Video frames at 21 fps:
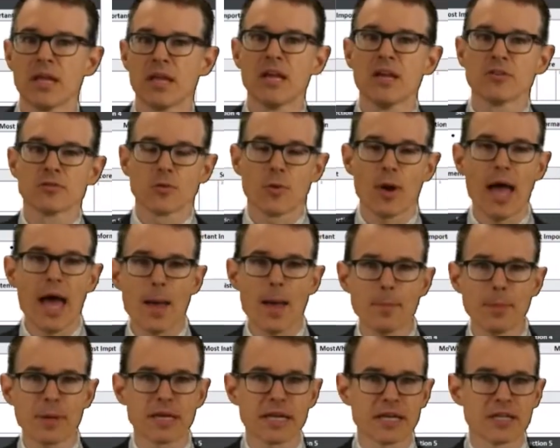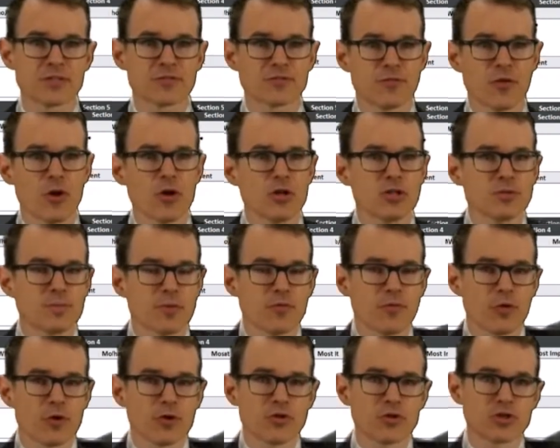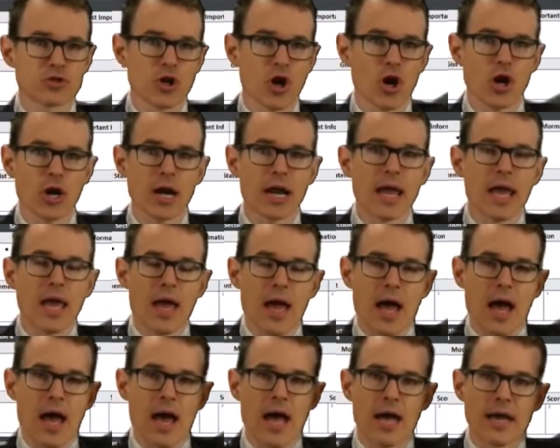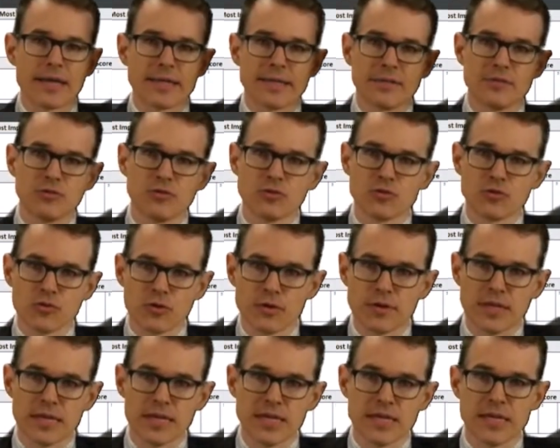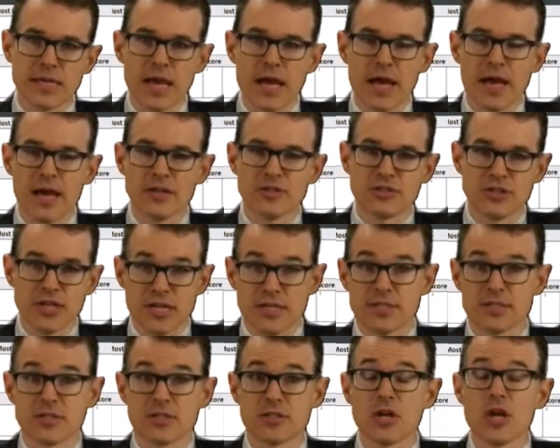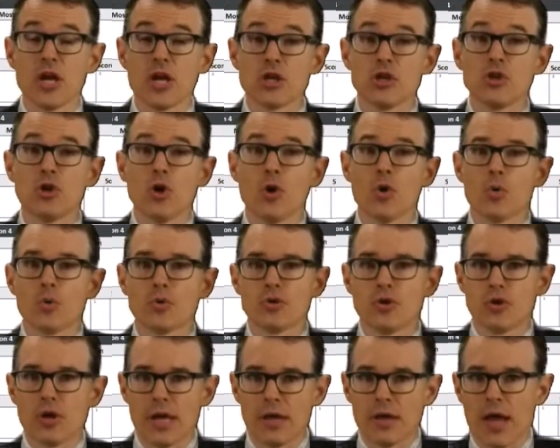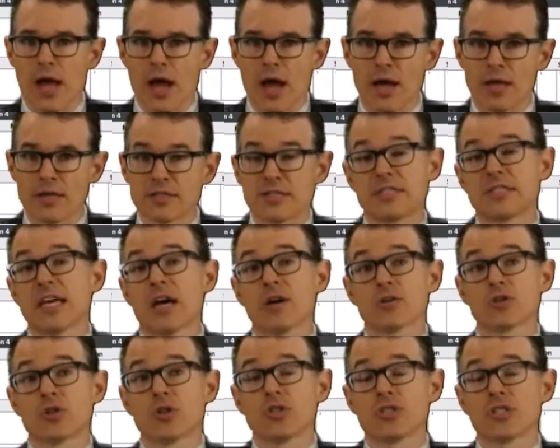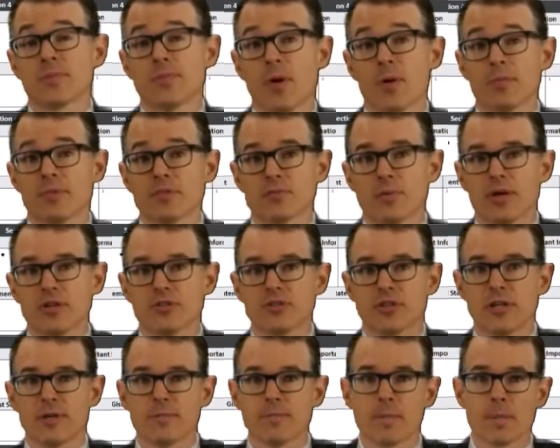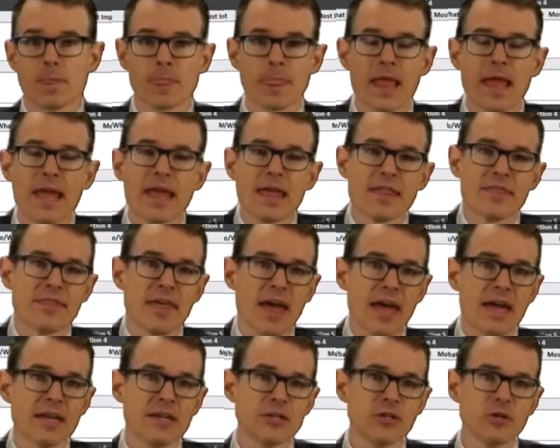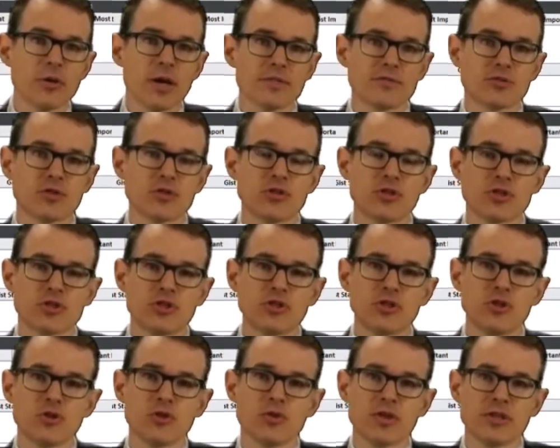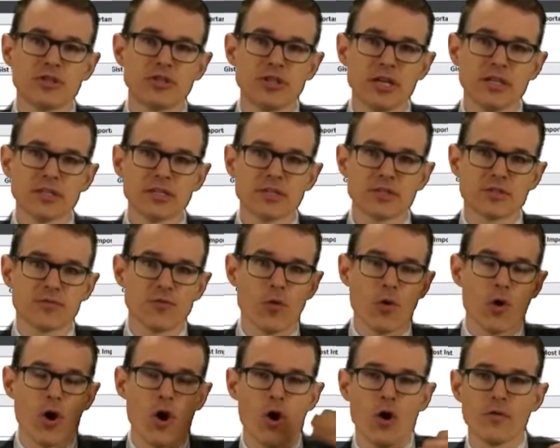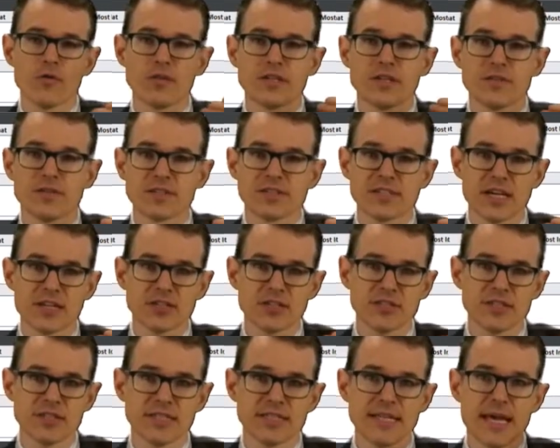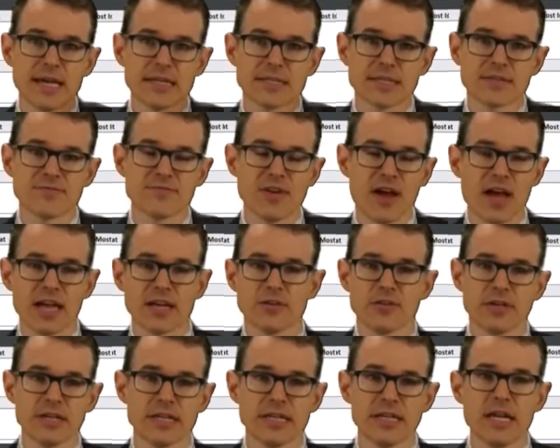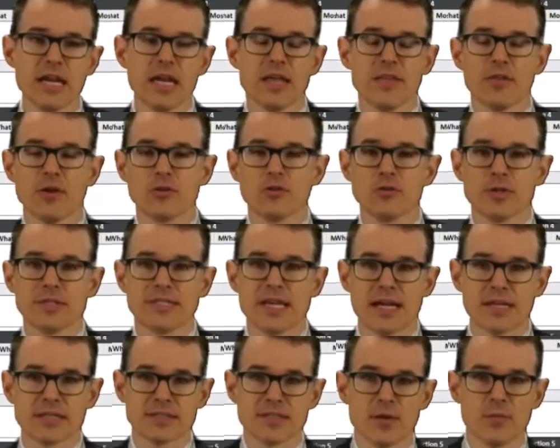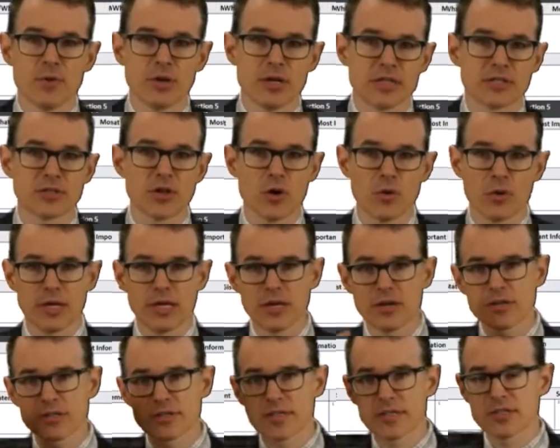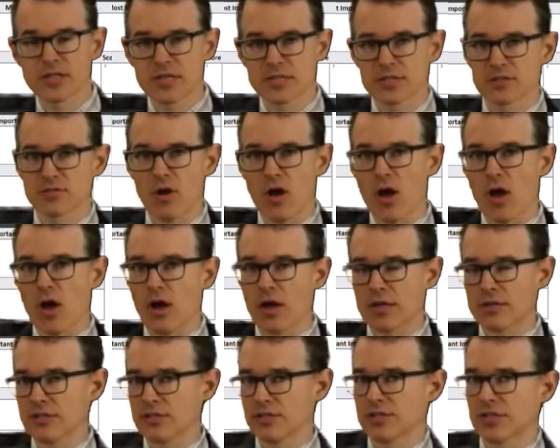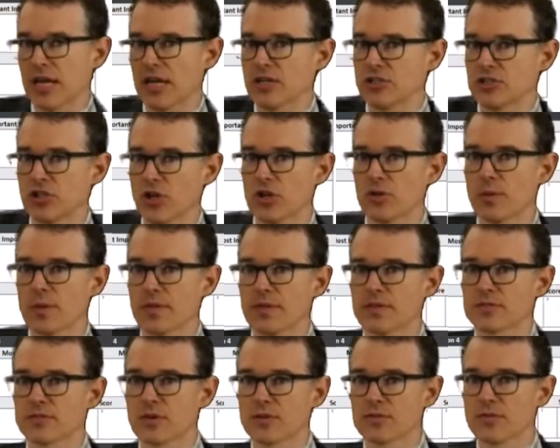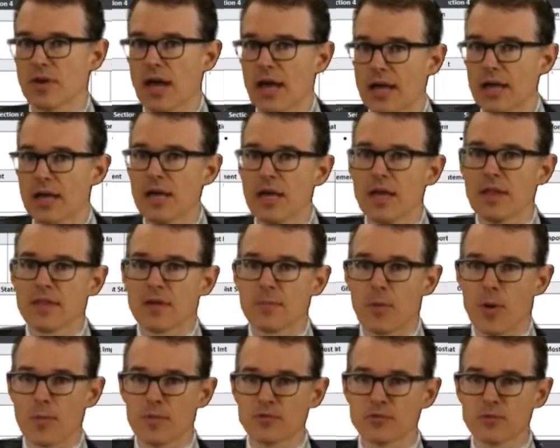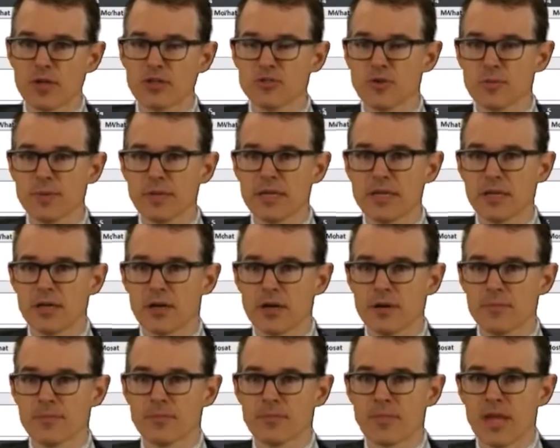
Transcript: So what will happen is, first, before you start the gists, you'll tell students the purpose question. Then you'll have students do the gists for all of the different sections of the text, and finally, they'll do a text summary. So here's the gist log, and just to kind of show you what this looks like. The purpose question will be here.